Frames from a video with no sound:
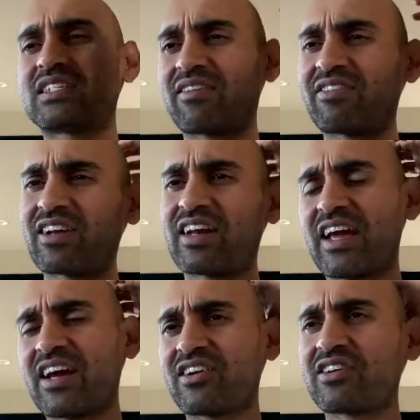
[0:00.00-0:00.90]
seven hundred and
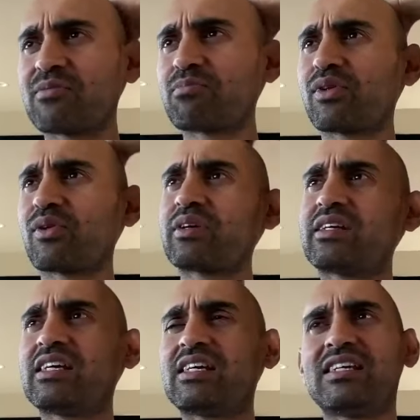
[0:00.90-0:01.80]
eight hundred
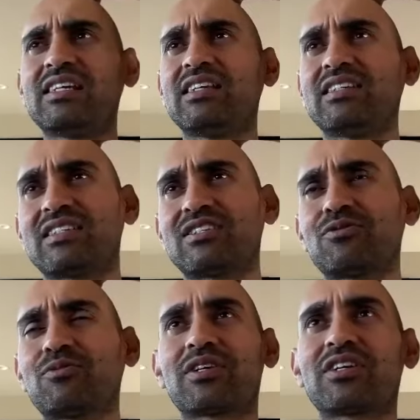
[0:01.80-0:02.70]
employees.
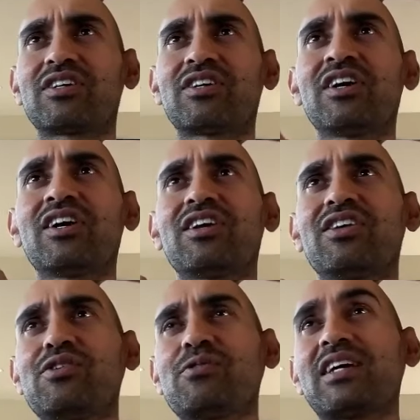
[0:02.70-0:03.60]
We're
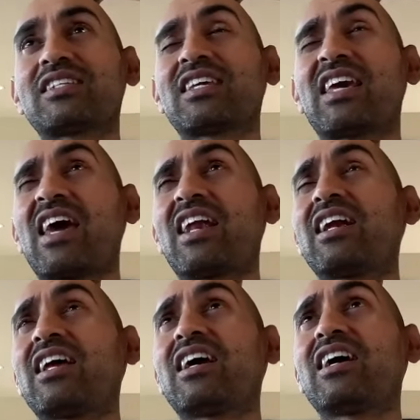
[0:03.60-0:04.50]
U S,
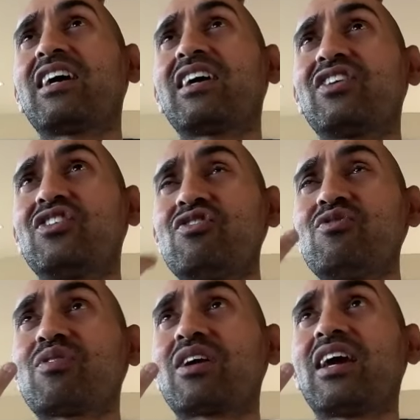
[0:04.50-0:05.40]
Canada,
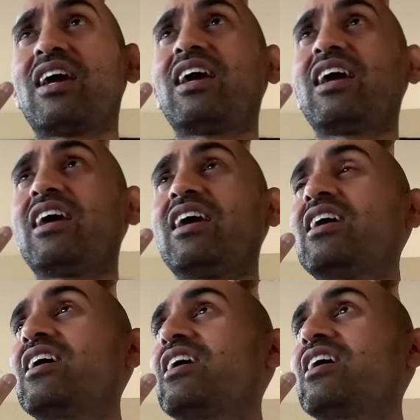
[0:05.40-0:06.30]
U K,
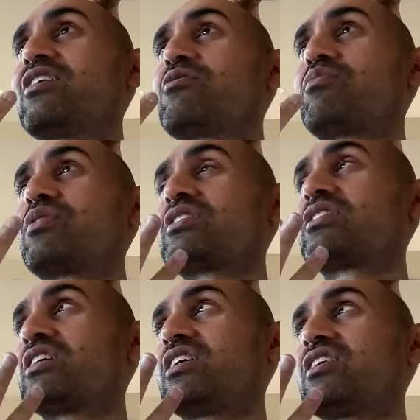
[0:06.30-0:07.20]

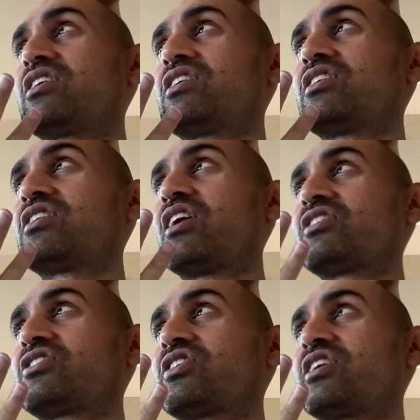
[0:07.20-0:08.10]
Brazil,
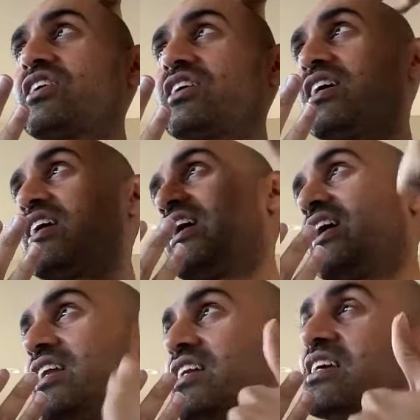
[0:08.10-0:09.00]
Australia,
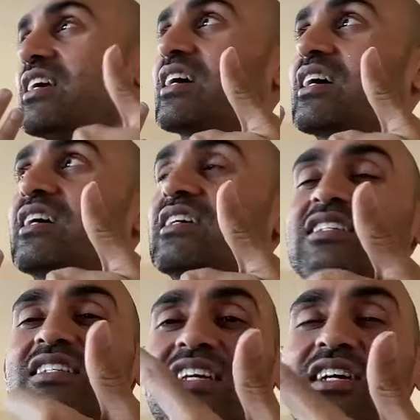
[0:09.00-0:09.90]
India,
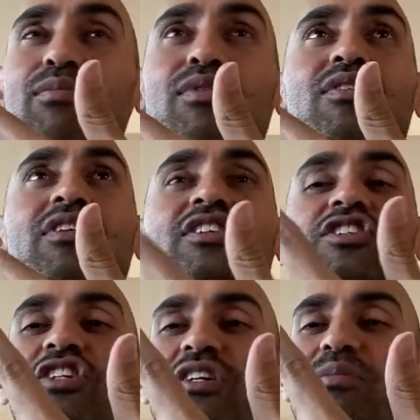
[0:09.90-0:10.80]
Singapore,
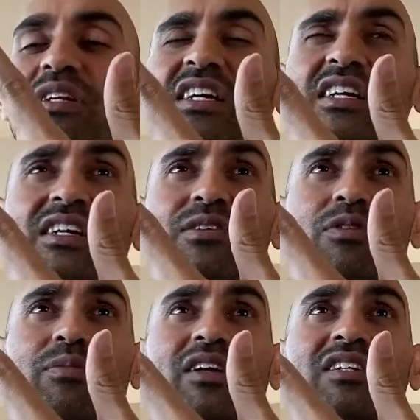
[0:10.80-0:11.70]
Germany. We're
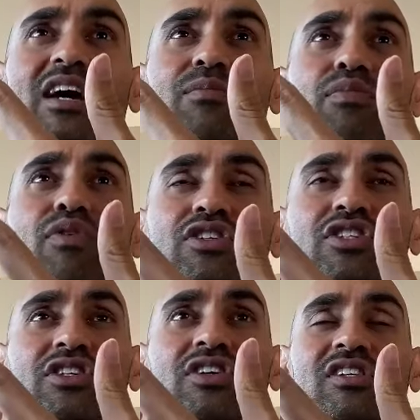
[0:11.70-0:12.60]
about to add
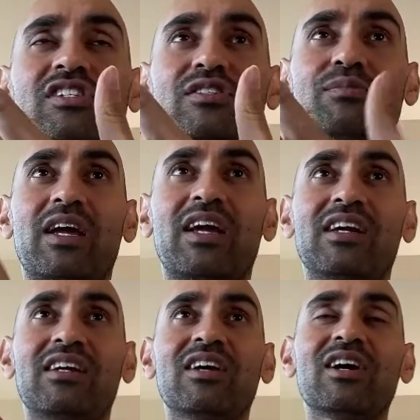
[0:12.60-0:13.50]
Portugal and
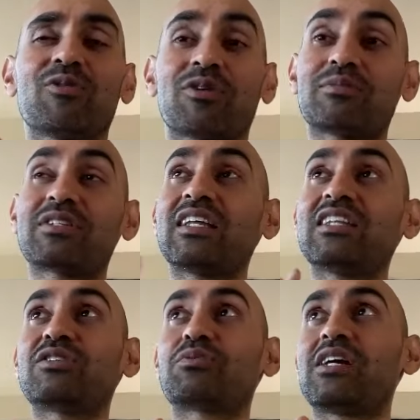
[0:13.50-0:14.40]
Spain. When I'm saying
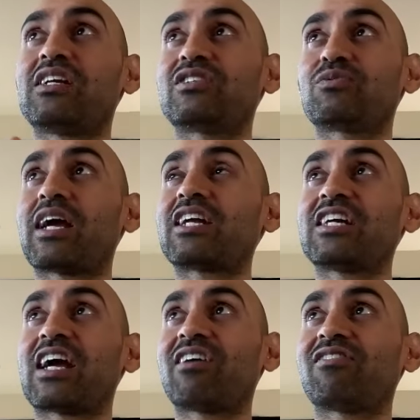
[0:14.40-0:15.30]
these regions, we
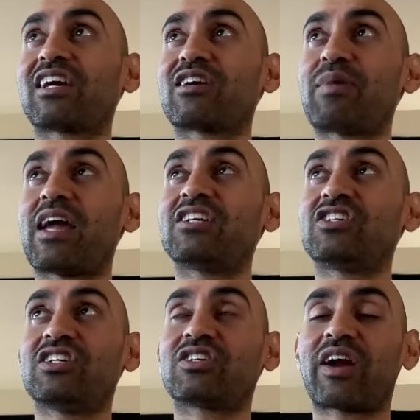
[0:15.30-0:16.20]
actually have like a
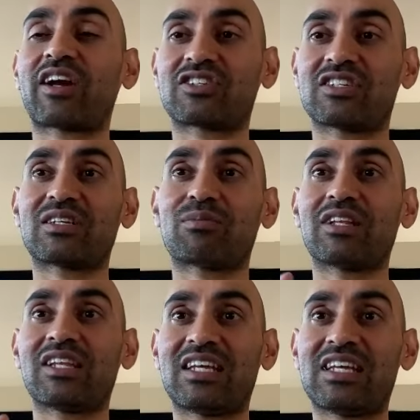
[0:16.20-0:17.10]
managing director or
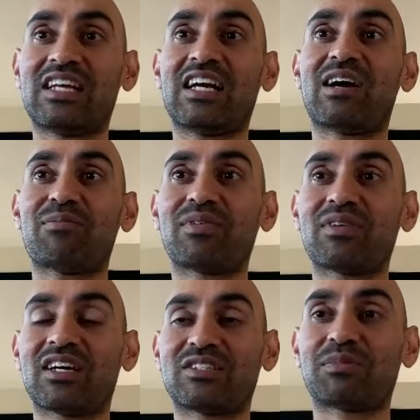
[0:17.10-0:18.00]
someone leading up
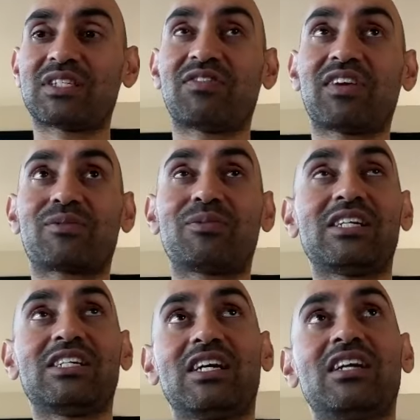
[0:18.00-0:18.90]
a specific
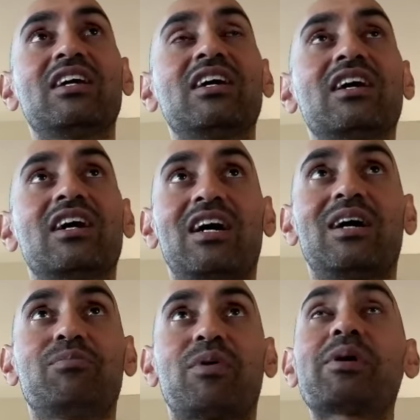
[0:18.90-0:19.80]
region.
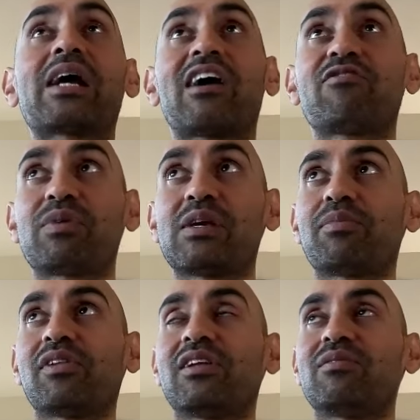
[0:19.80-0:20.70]
Um, but we have
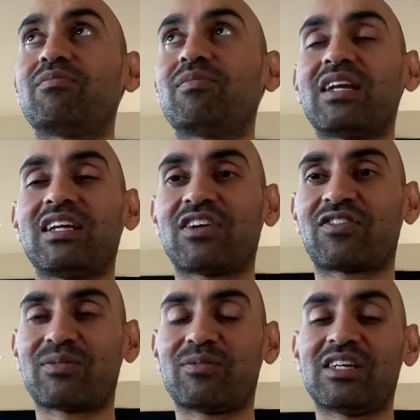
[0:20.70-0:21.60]
people in many
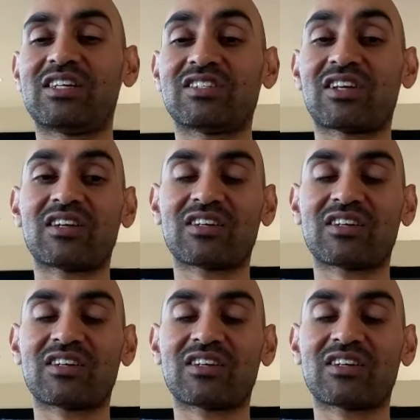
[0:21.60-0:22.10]
different regions on